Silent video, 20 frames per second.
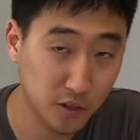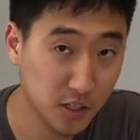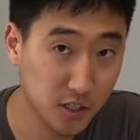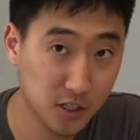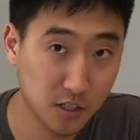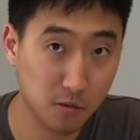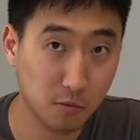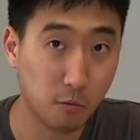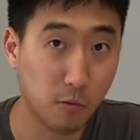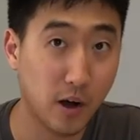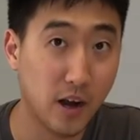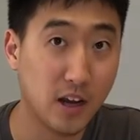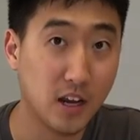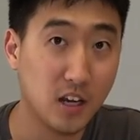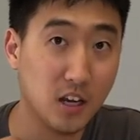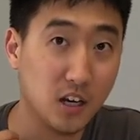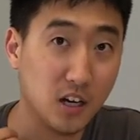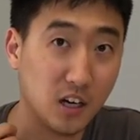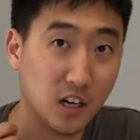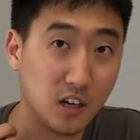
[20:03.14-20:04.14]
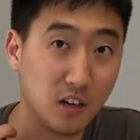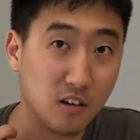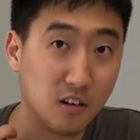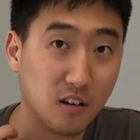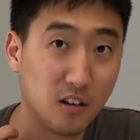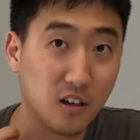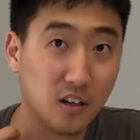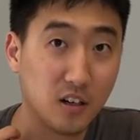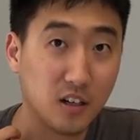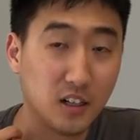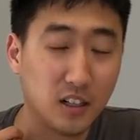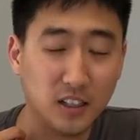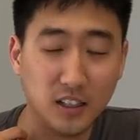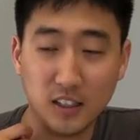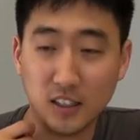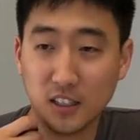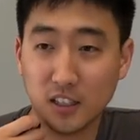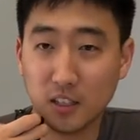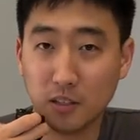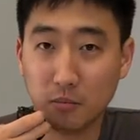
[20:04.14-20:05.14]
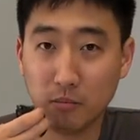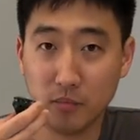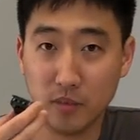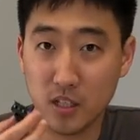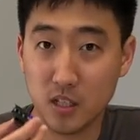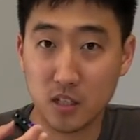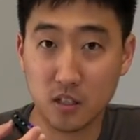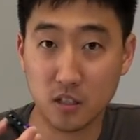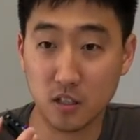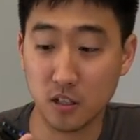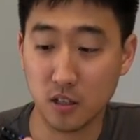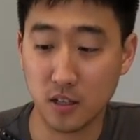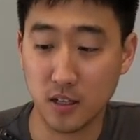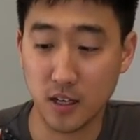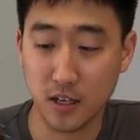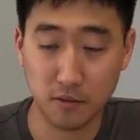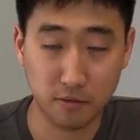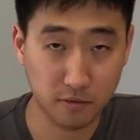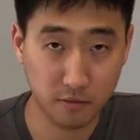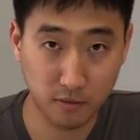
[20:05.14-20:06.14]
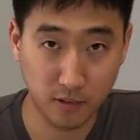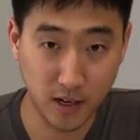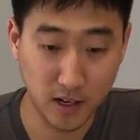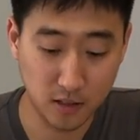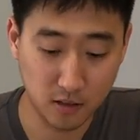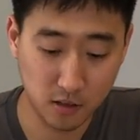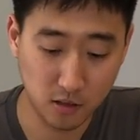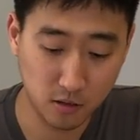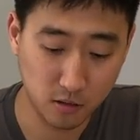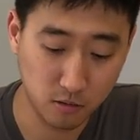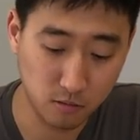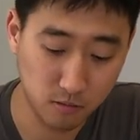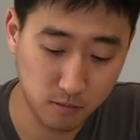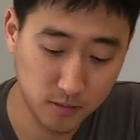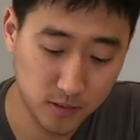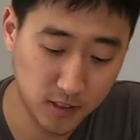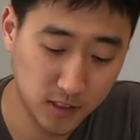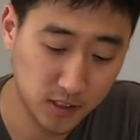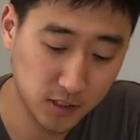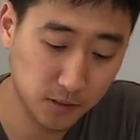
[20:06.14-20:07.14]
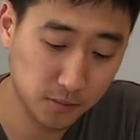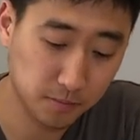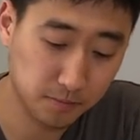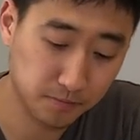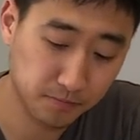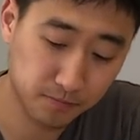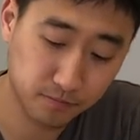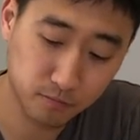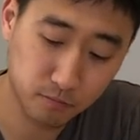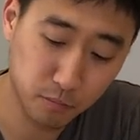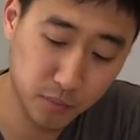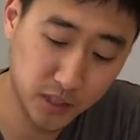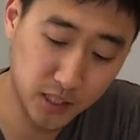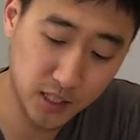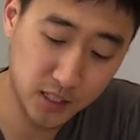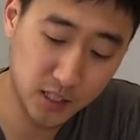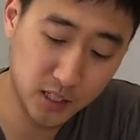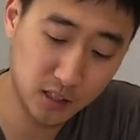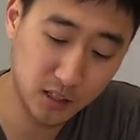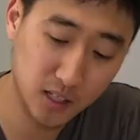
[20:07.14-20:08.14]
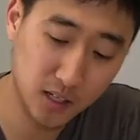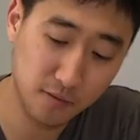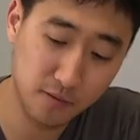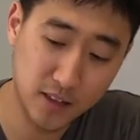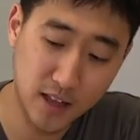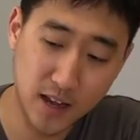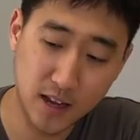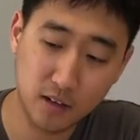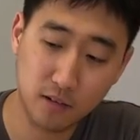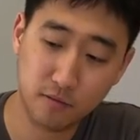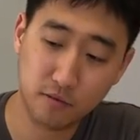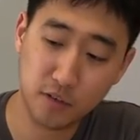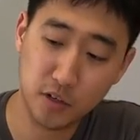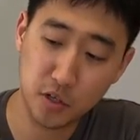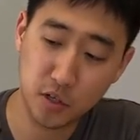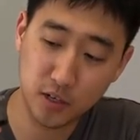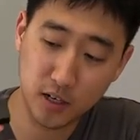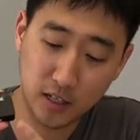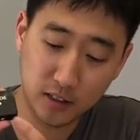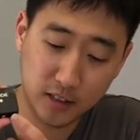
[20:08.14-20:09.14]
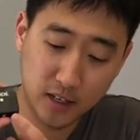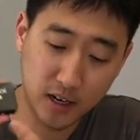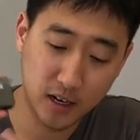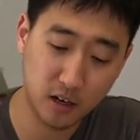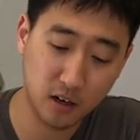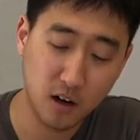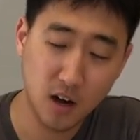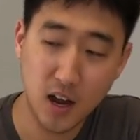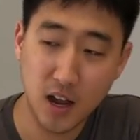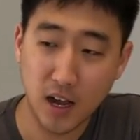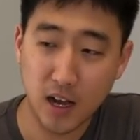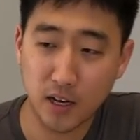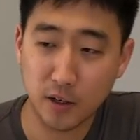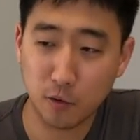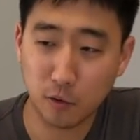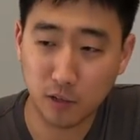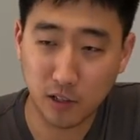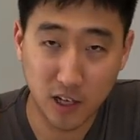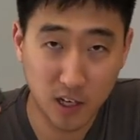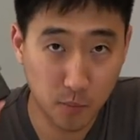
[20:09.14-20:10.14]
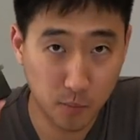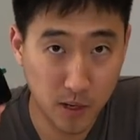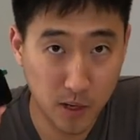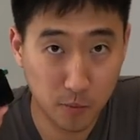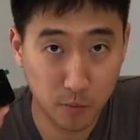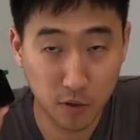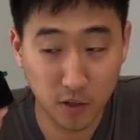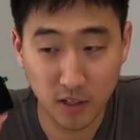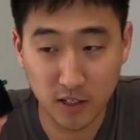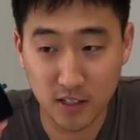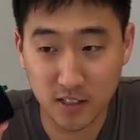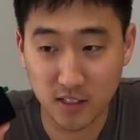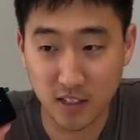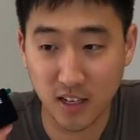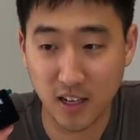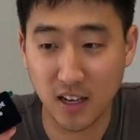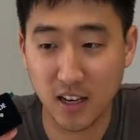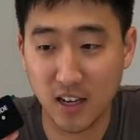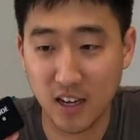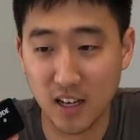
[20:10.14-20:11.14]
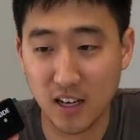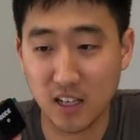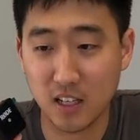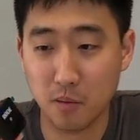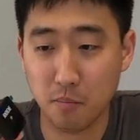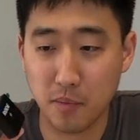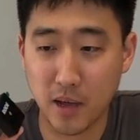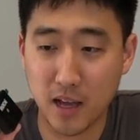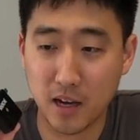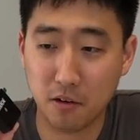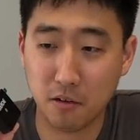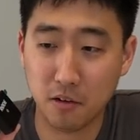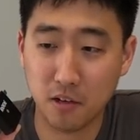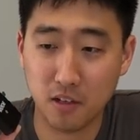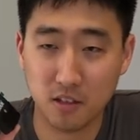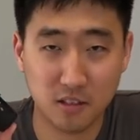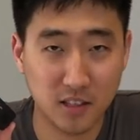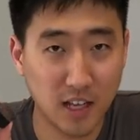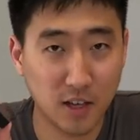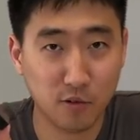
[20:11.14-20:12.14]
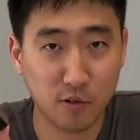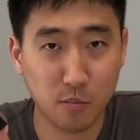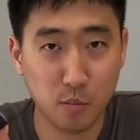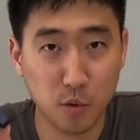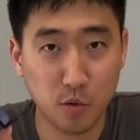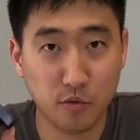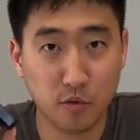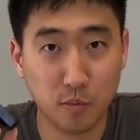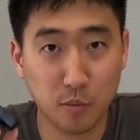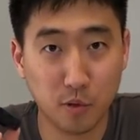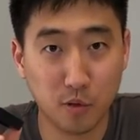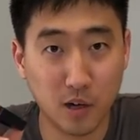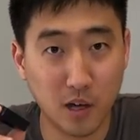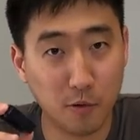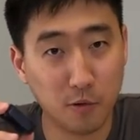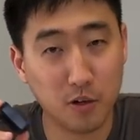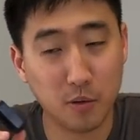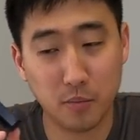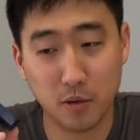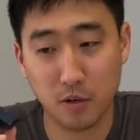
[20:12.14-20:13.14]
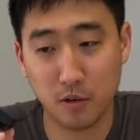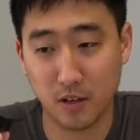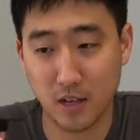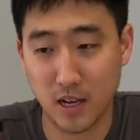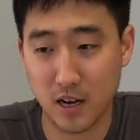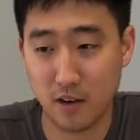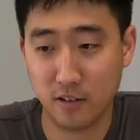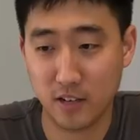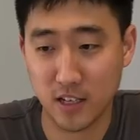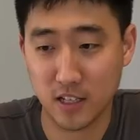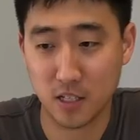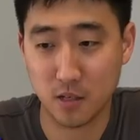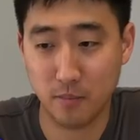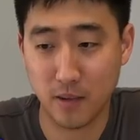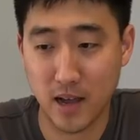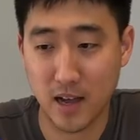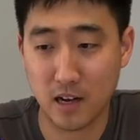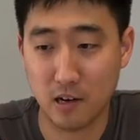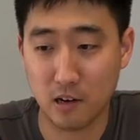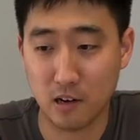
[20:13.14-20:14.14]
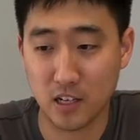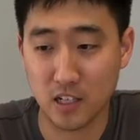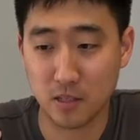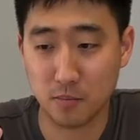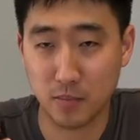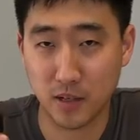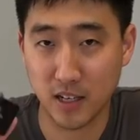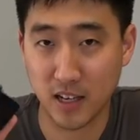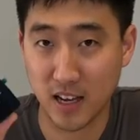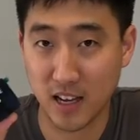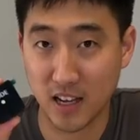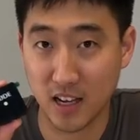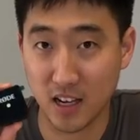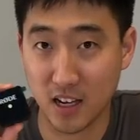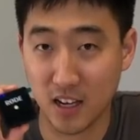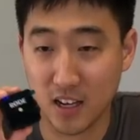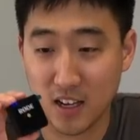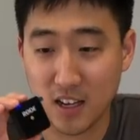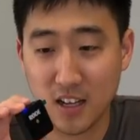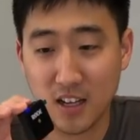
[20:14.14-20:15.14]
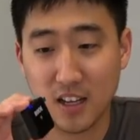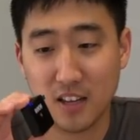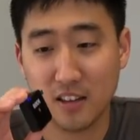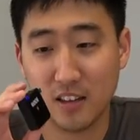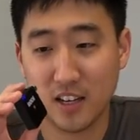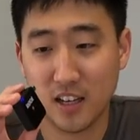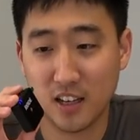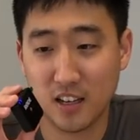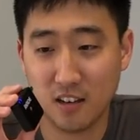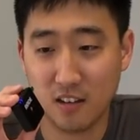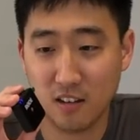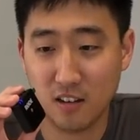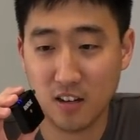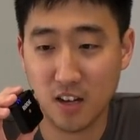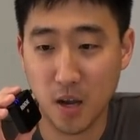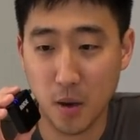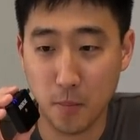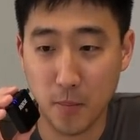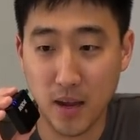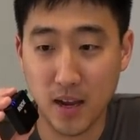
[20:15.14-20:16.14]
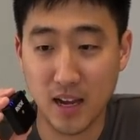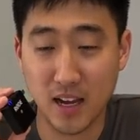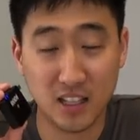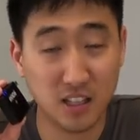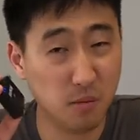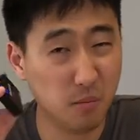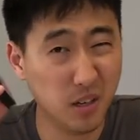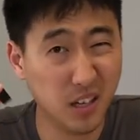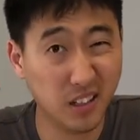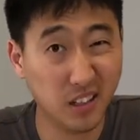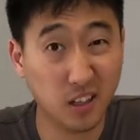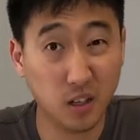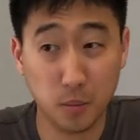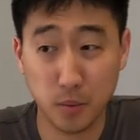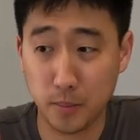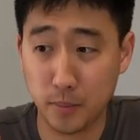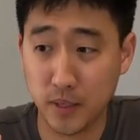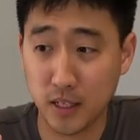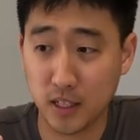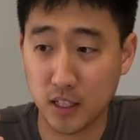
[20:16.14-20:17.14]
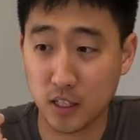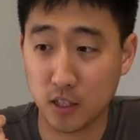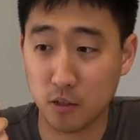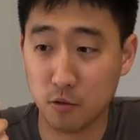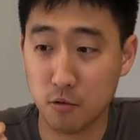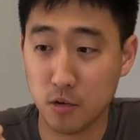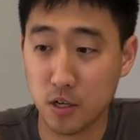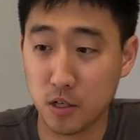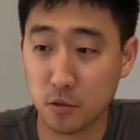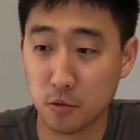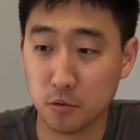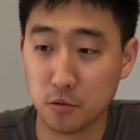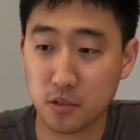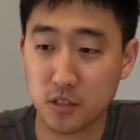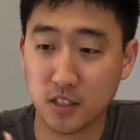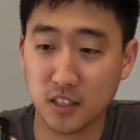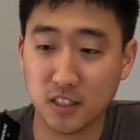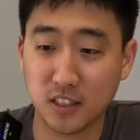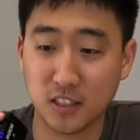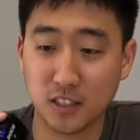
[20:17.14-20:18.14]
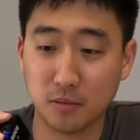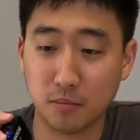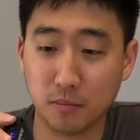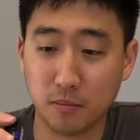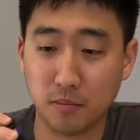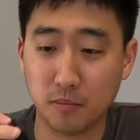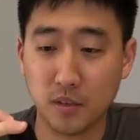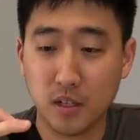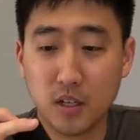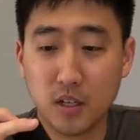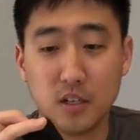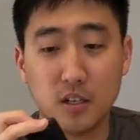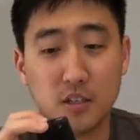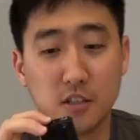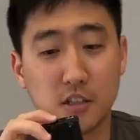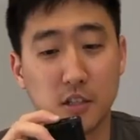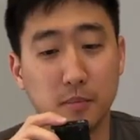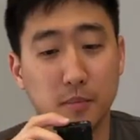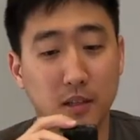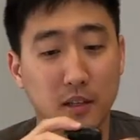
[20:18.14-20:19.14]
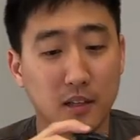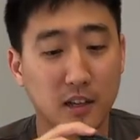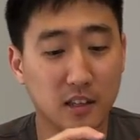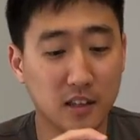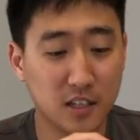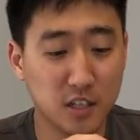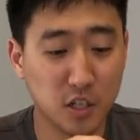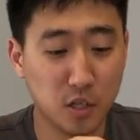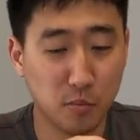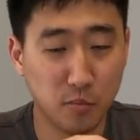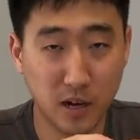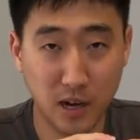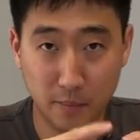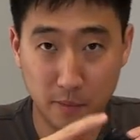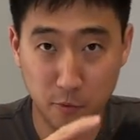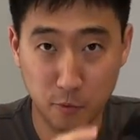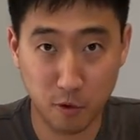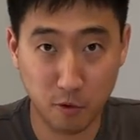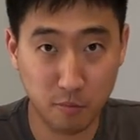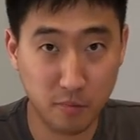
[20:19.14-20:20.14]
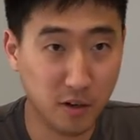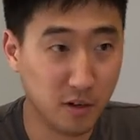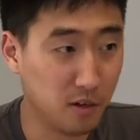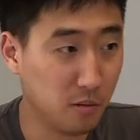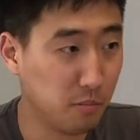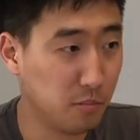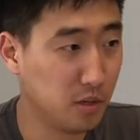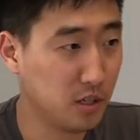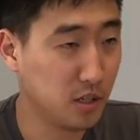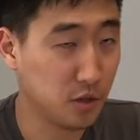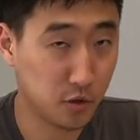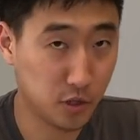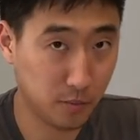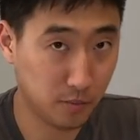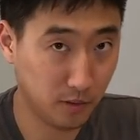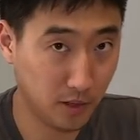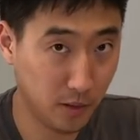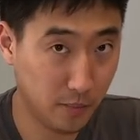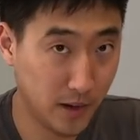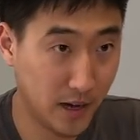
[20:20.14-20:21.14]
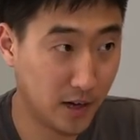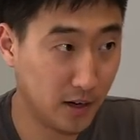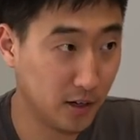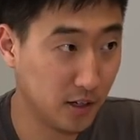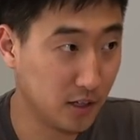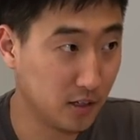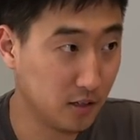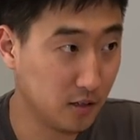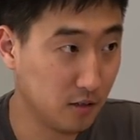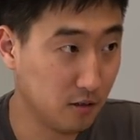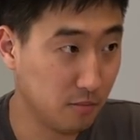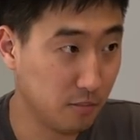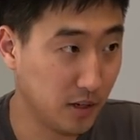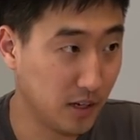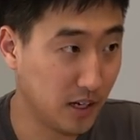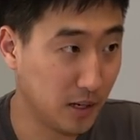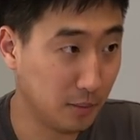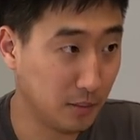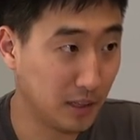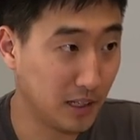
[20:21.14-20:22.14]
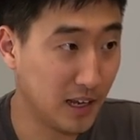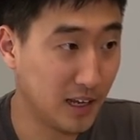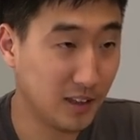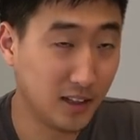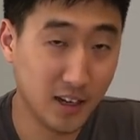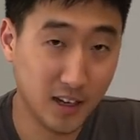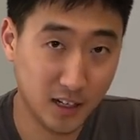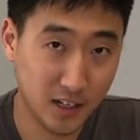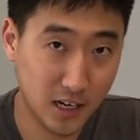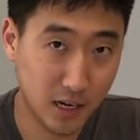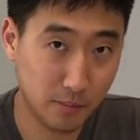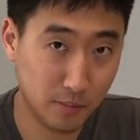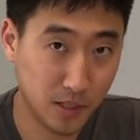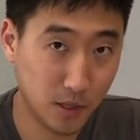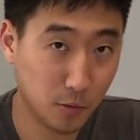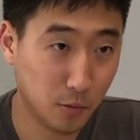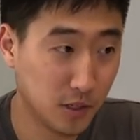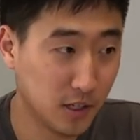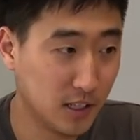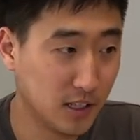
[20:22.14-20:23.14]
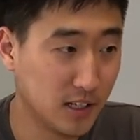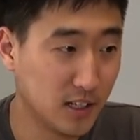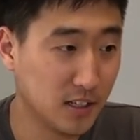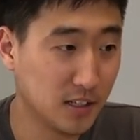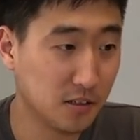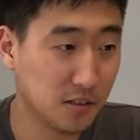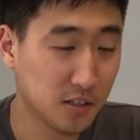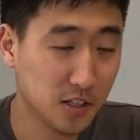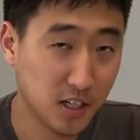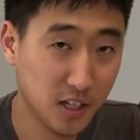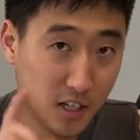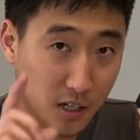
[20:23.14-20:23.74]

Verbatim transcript: this right here, um, it's good enough, right? So, um, but they did leave that feature out there. I know a lot of people are gonna say, hey, the battery is not removable. I wanna be able to carry extra batteries, but hey, then it may have to be a little bit bigger, who knows? Um, something like this, you probably won't be able to put a triple A battery into, but I'm glad they kept it what it is.